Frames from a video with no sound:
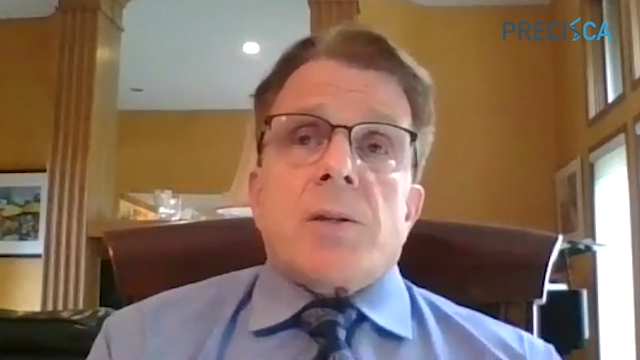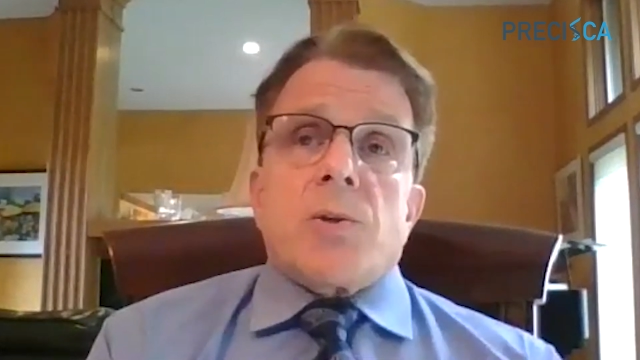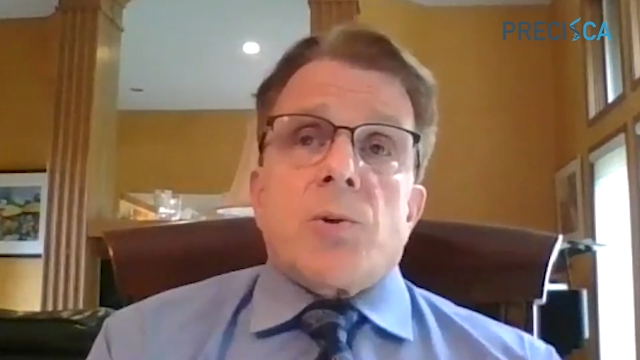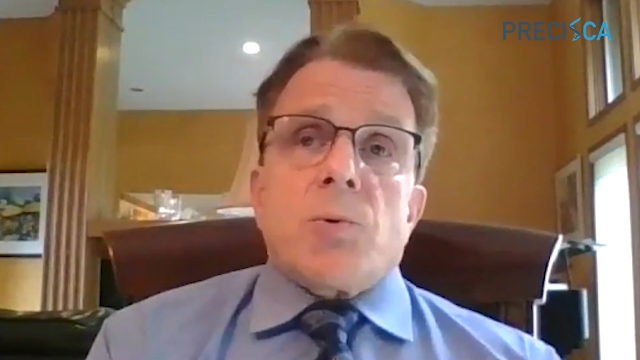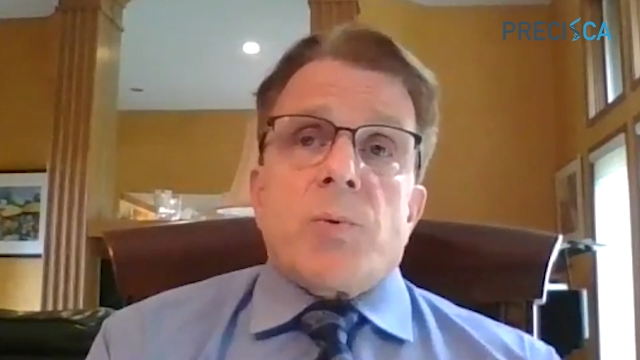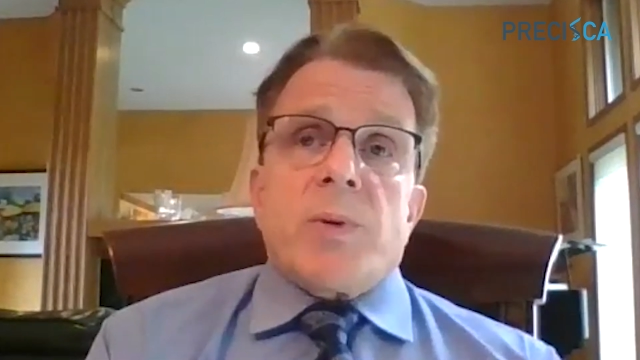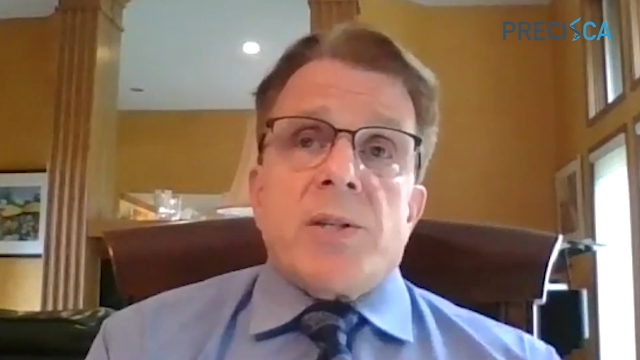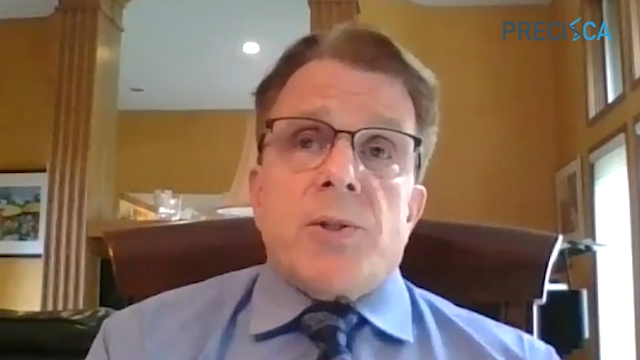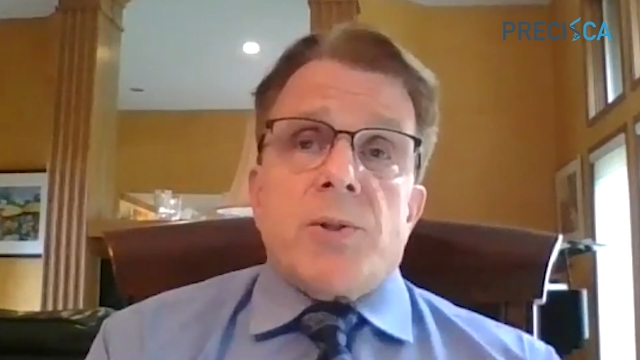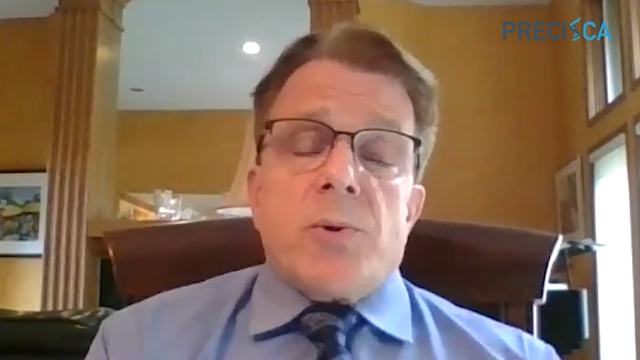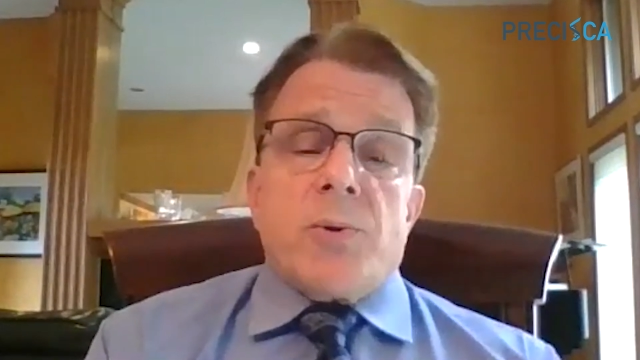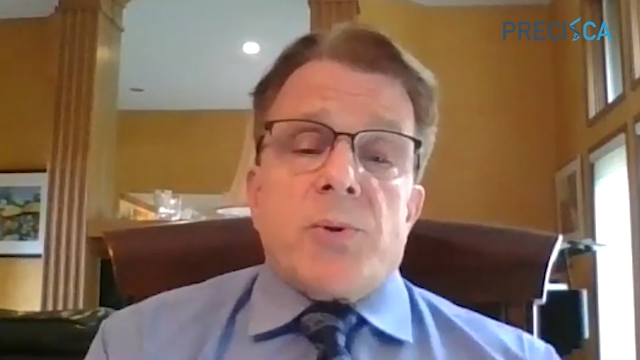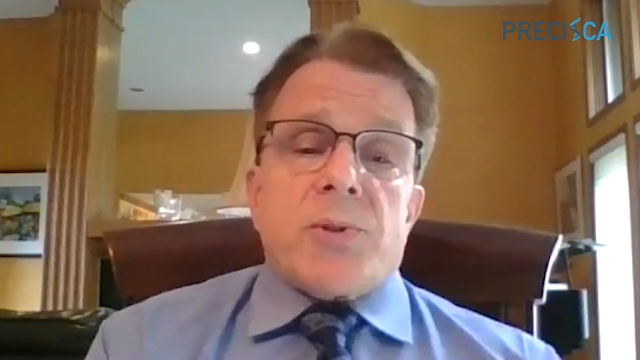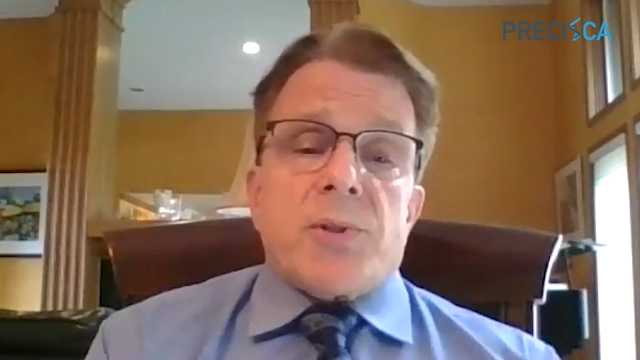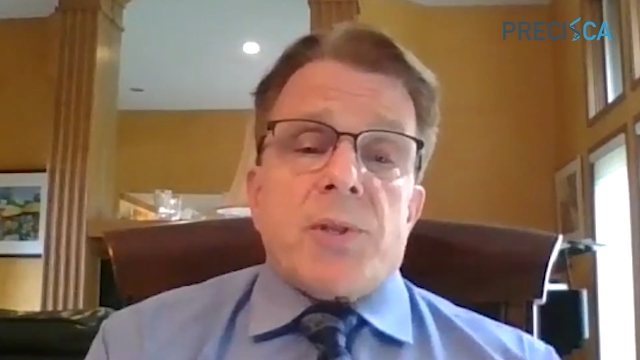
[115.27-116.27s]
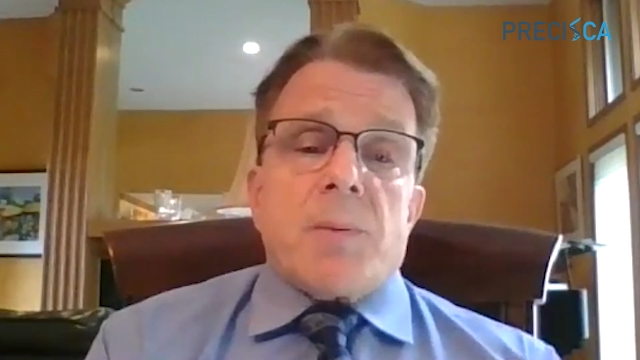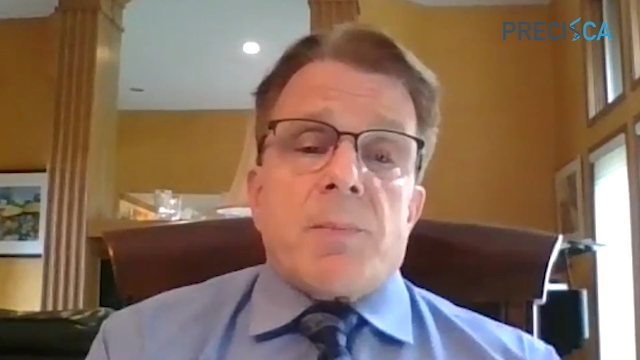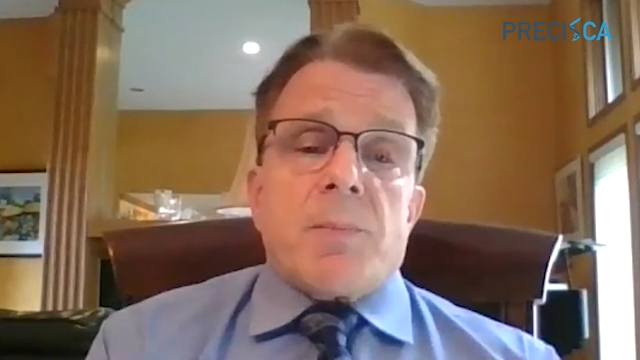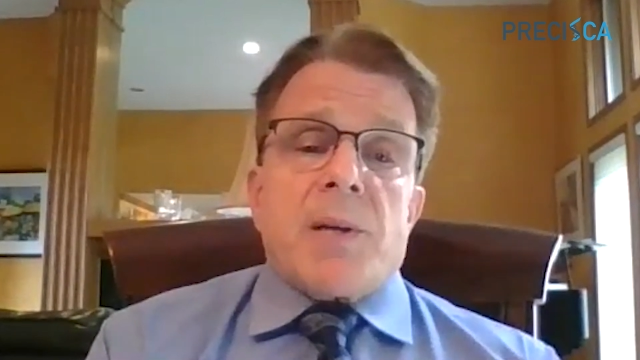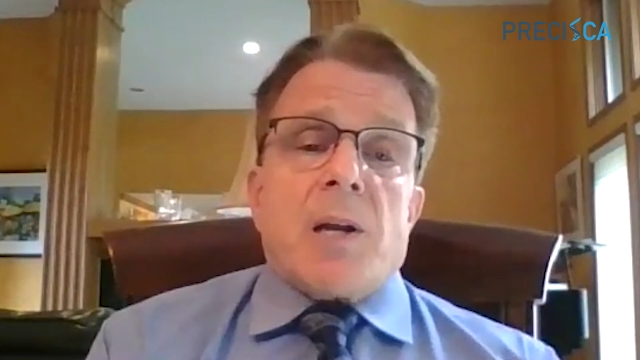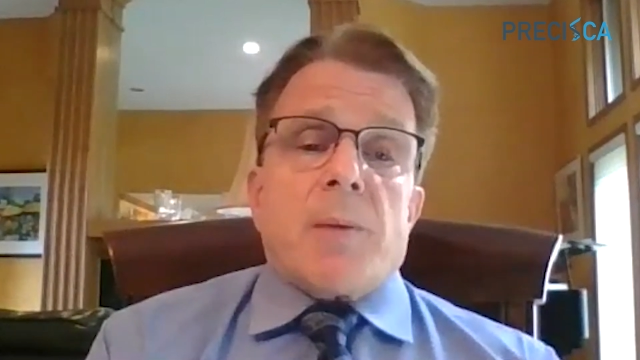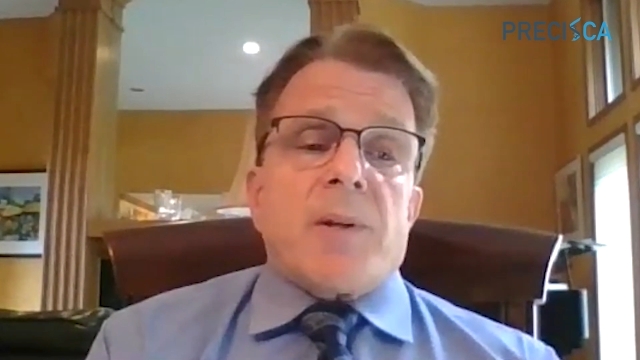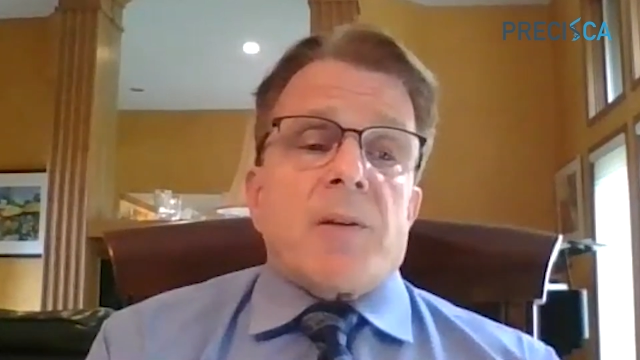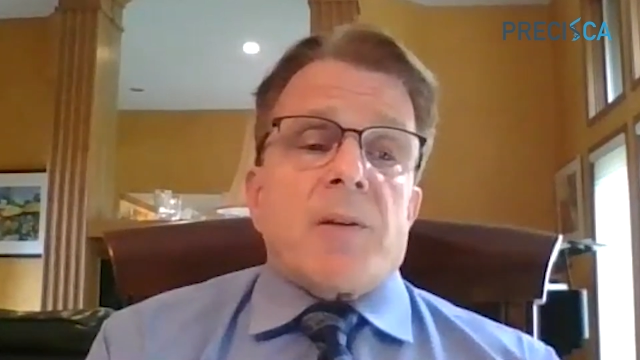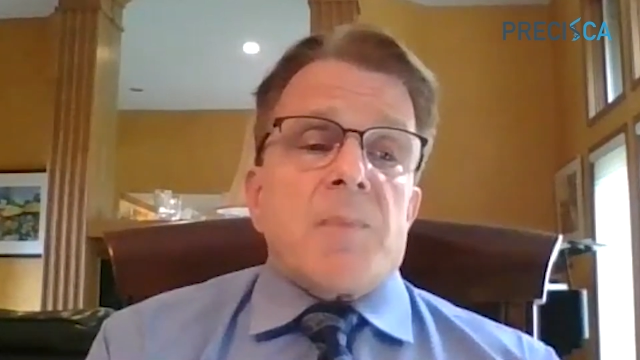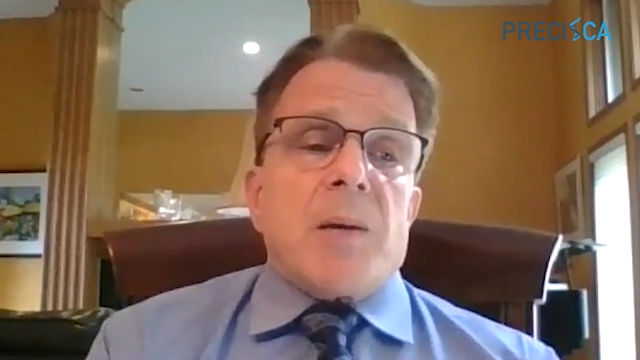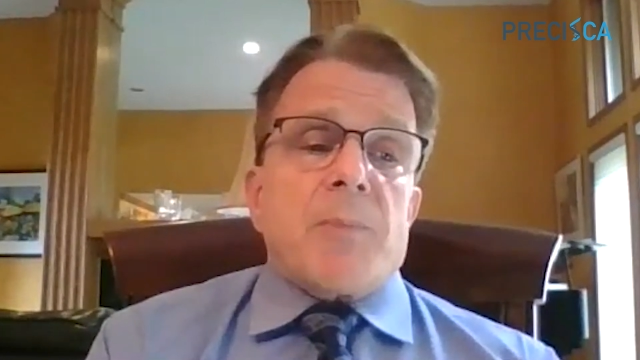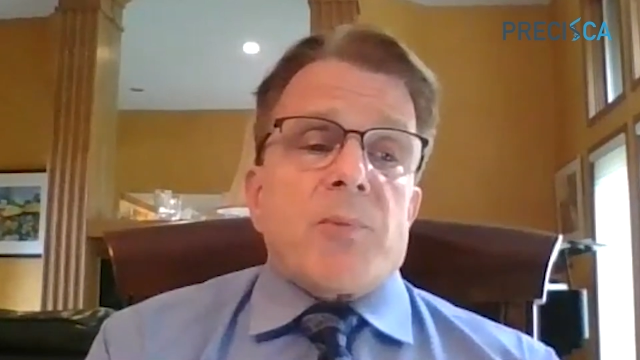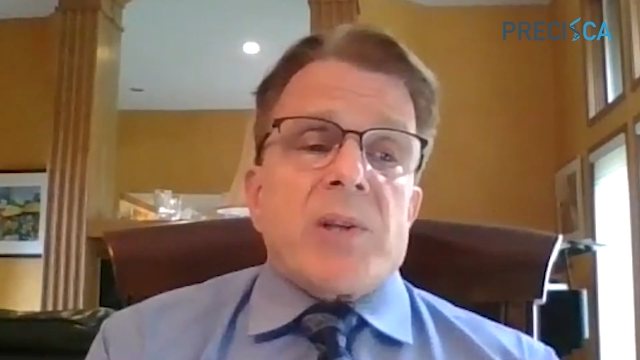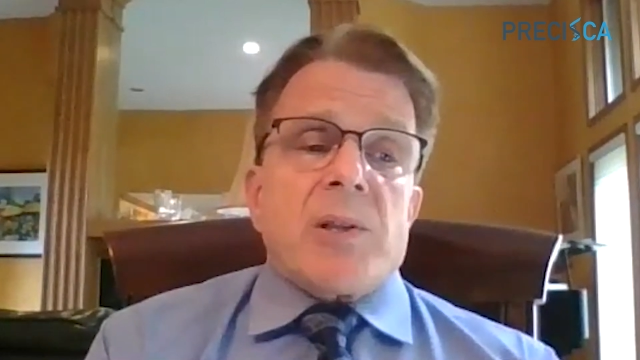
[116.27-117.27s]
to reduce the impairment of
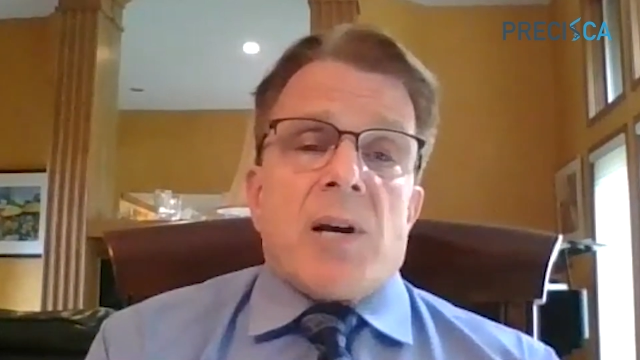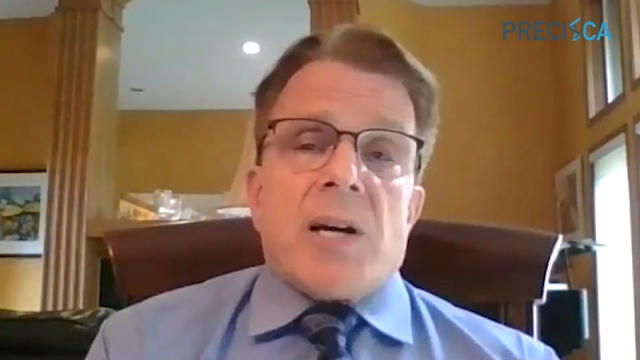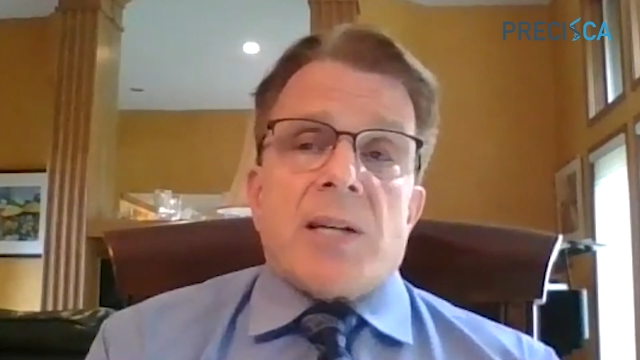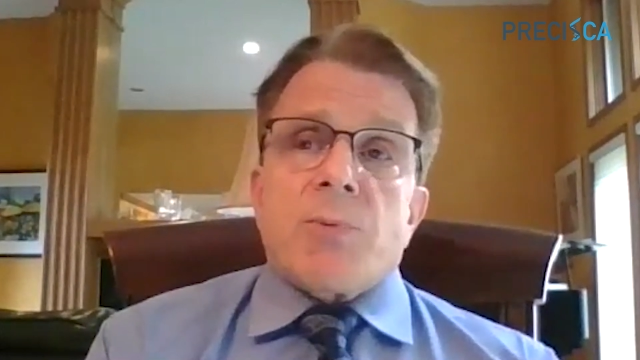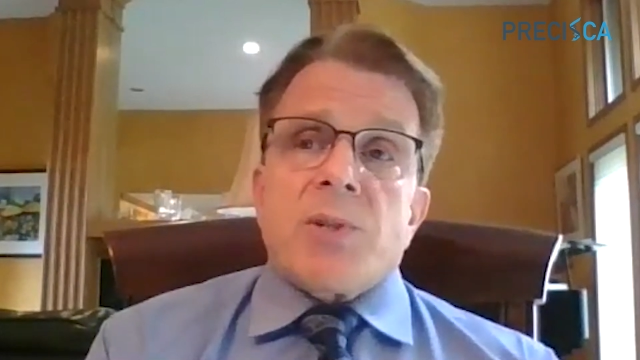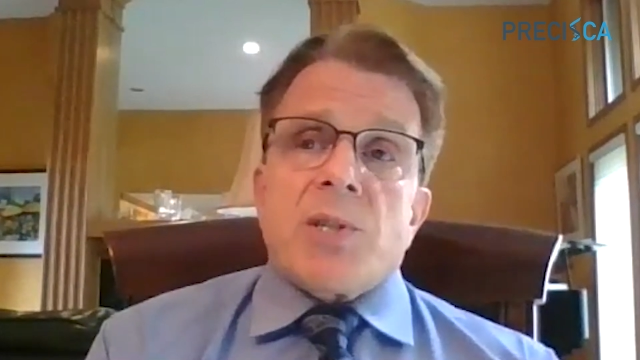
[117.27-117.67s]
memory loss,